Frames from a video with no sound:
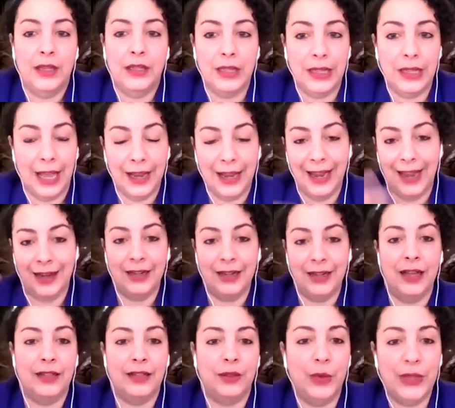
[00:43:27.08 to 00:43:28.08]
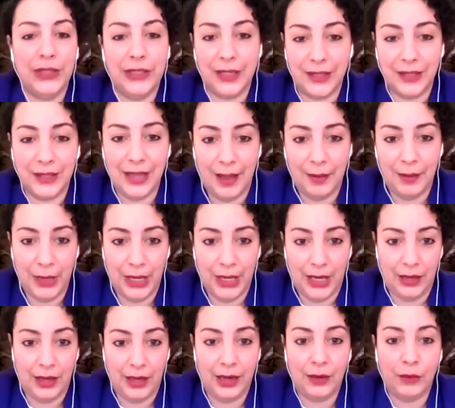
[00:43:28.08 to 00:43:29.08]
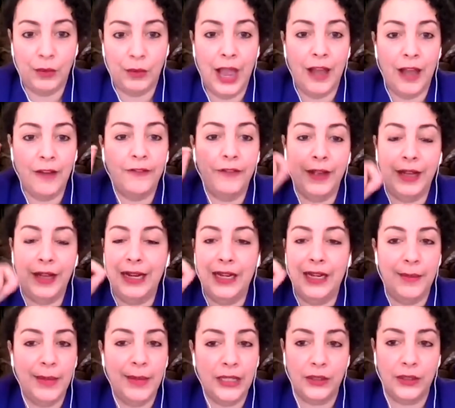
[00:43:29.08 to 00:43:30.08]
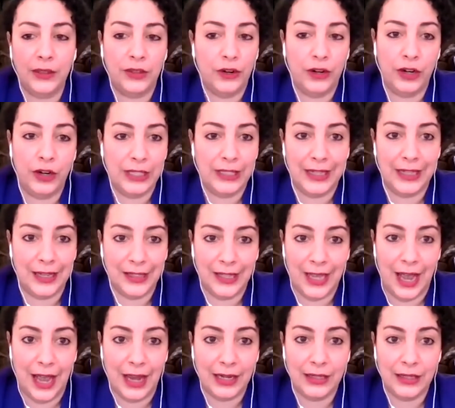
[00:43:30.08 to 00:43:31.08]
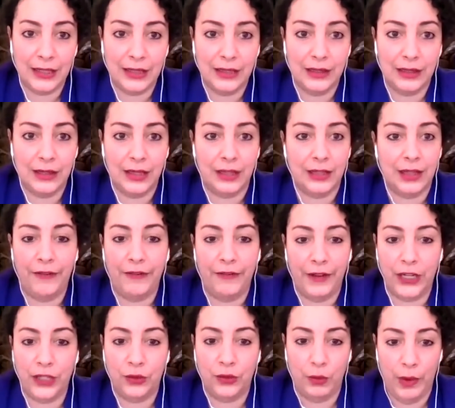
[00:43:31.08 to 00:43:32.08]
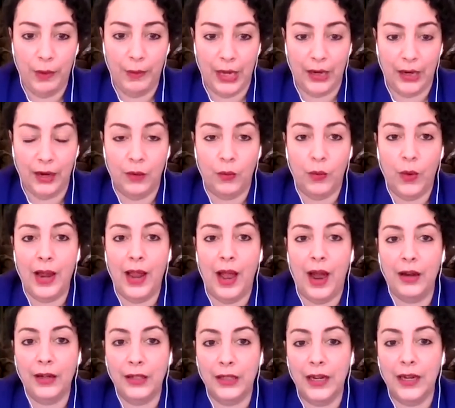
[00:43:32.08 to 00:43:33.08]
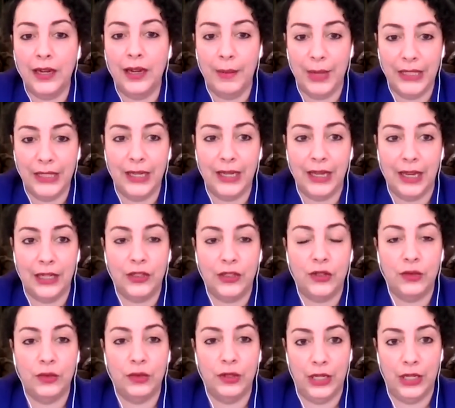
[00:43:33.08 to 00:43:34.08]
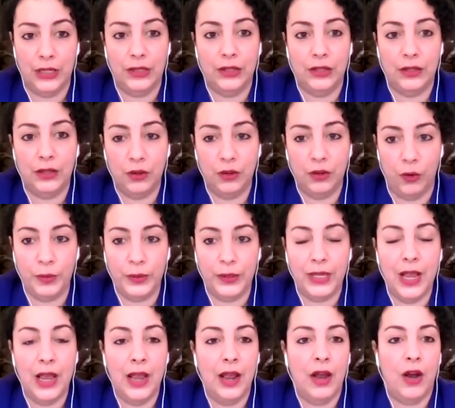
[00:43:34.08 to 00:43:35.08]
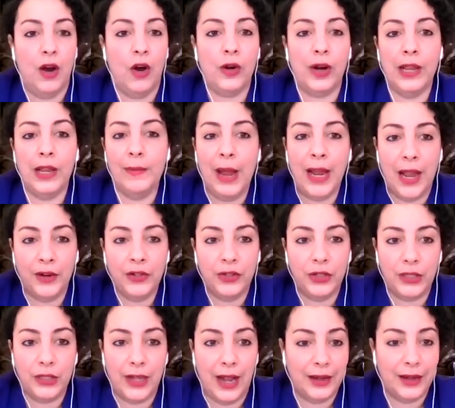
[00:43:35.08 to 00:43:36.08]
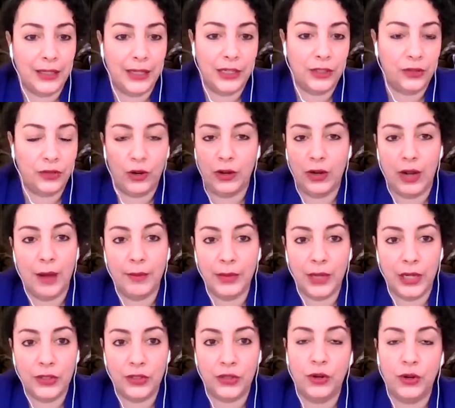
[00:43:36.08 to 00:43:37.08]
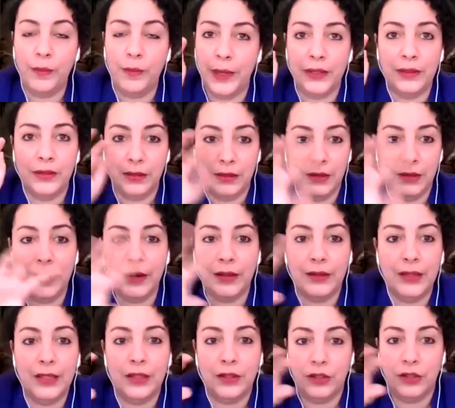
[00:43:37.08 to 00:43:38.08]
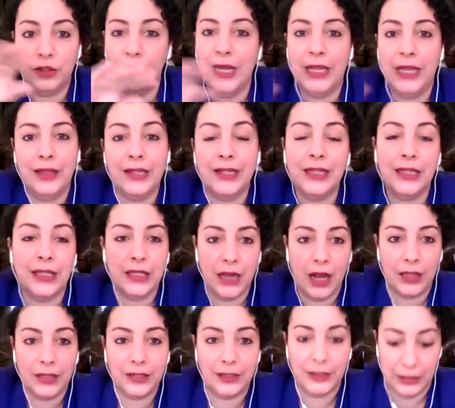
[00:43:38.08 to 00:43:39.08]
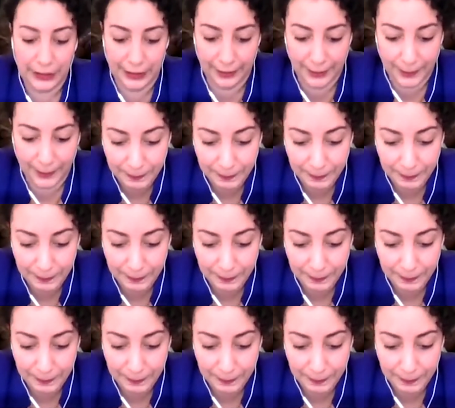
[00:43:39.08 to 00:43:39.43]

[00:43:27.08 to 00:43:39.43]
Again, what does that mean? Like, we have very limited terrorist attacks that affect women. Why are they limiting it to these groups? Or am I understanding it wrong? I'm not sure, but to me, this is not clear.